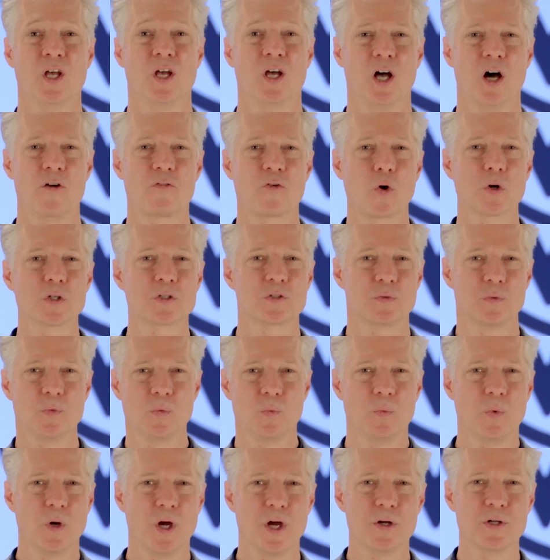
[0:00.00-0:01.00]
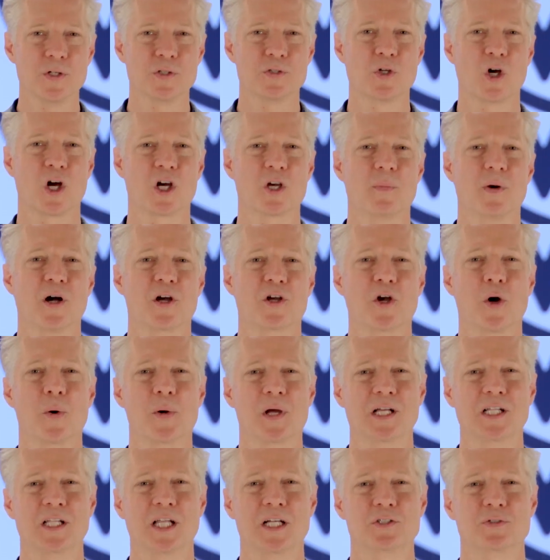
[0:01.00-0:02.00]
Of course, we're here to talk about going
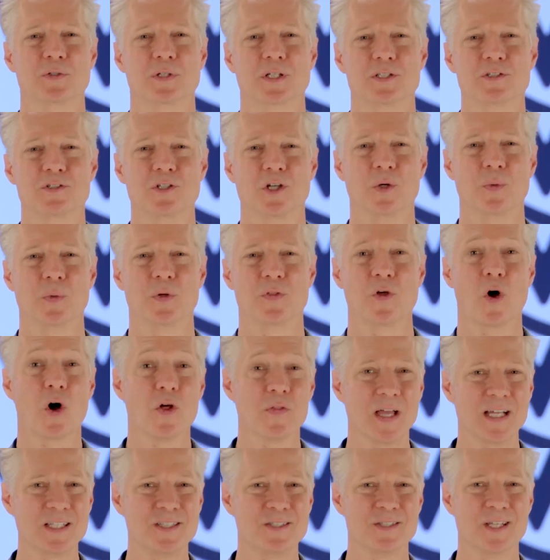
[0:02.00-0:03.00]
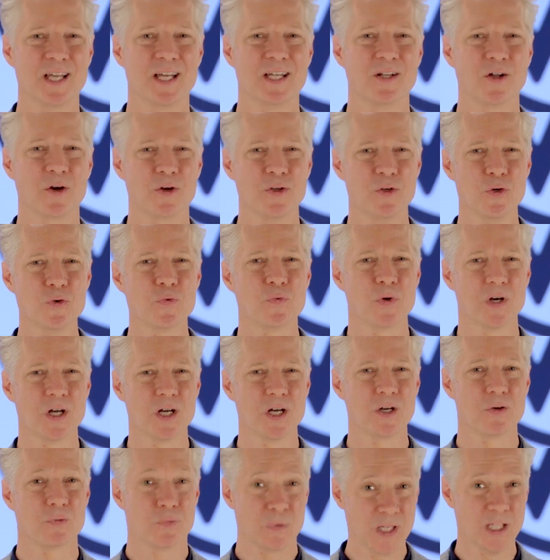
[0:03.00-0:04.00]
electric. So with all that said, are
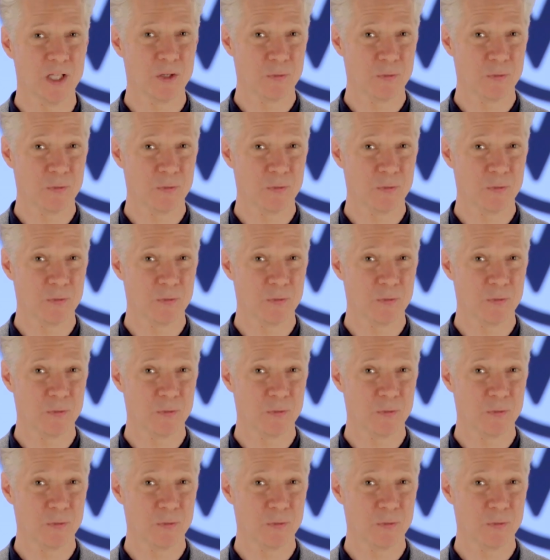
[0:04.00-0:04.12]
you really